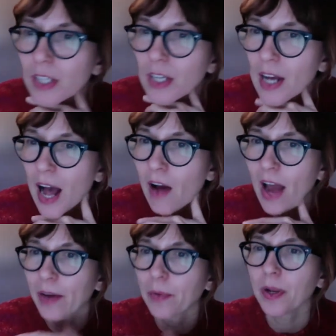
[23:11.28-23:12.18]
how
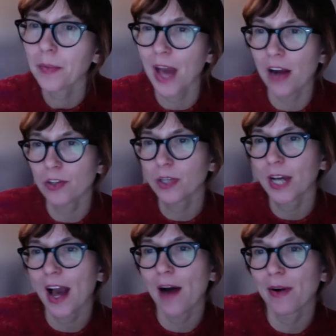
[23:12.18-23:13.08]
likely we are to
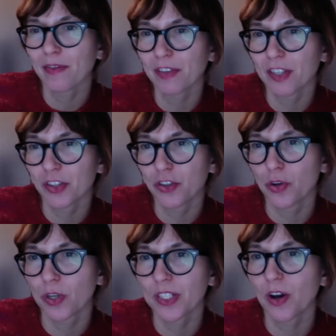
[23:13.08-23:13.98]
get our first
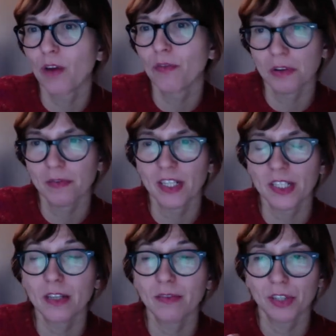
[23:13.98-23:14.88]
choice of
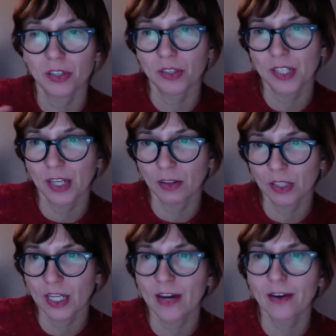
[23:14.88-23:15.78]
university for the second
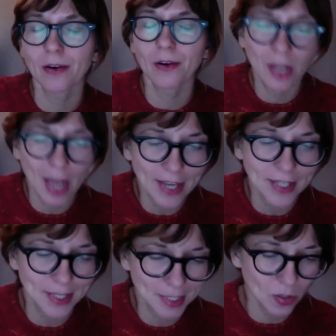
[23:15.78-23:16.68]
year? Okay,
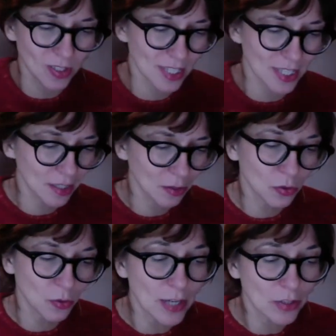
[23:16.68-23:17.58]
so that's a good
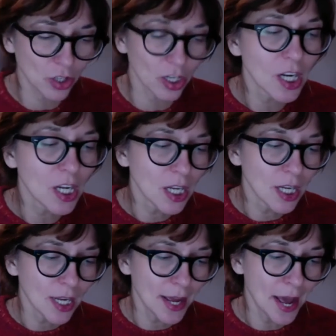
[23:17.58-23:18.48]
question.
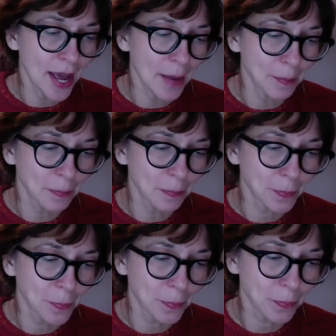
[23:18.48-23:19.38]

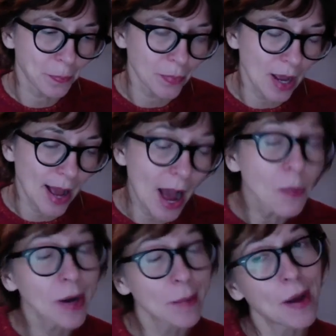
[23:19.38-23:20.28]

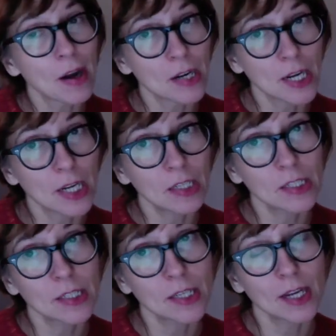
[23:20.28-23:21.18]
Our
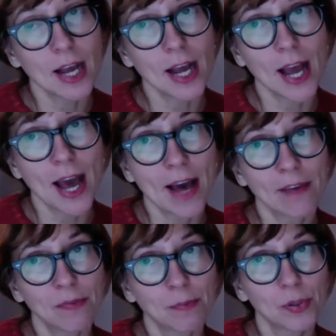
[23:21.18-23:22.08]
partners have
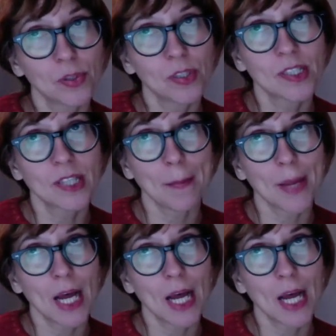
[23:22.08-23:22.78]
put some